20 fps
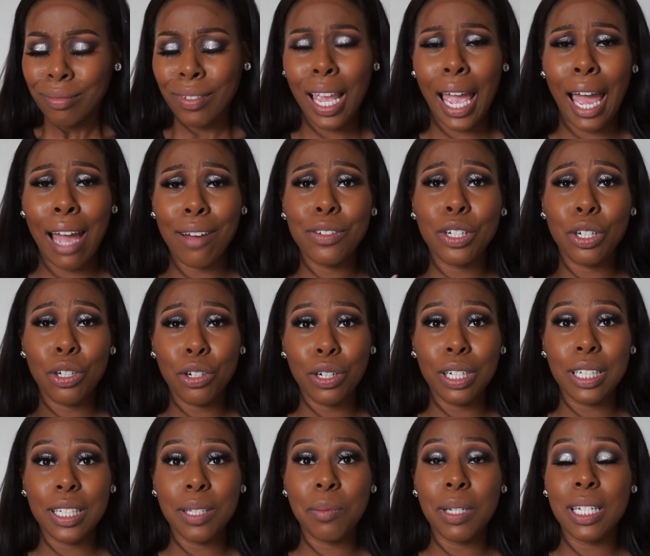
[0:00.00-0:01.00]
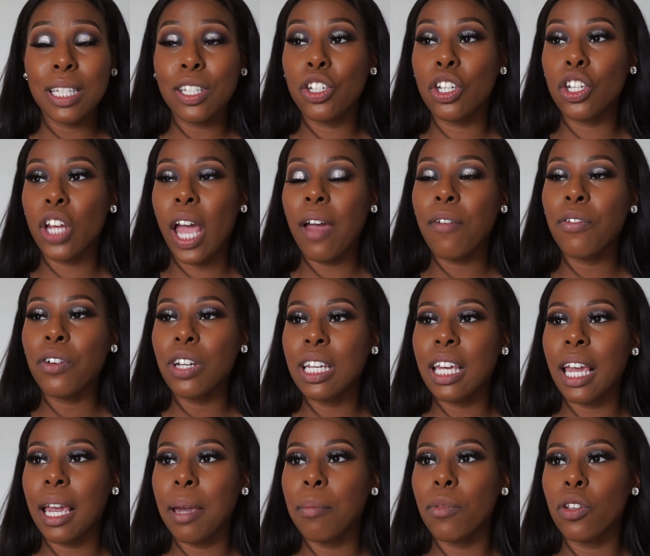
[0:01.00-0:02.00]
after Christmas, every
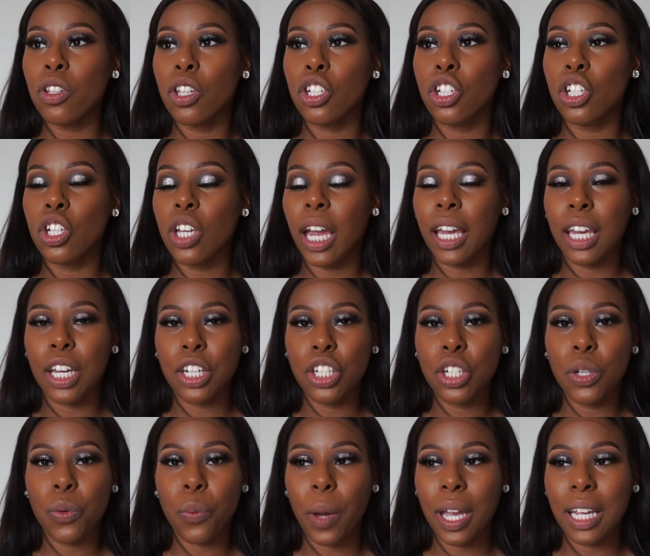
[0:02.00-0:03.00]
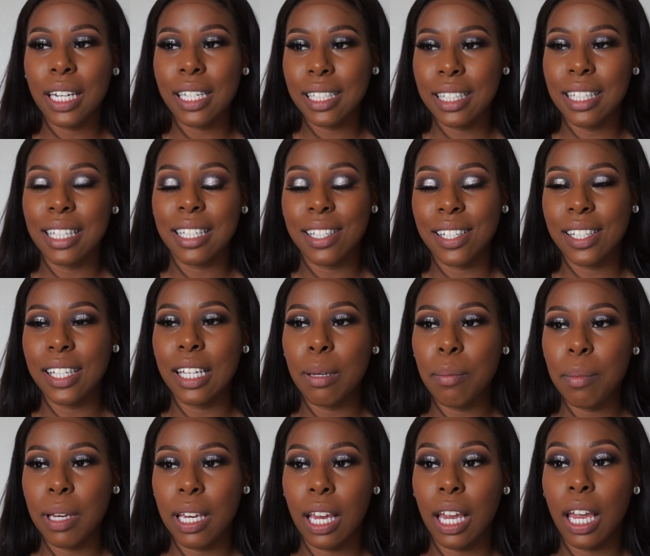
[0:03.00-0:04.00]
game that I guess she waited to see
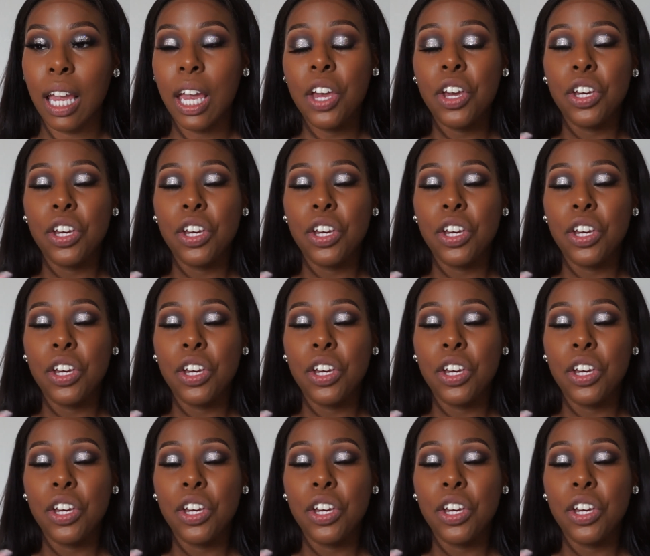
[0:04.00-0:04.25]
me,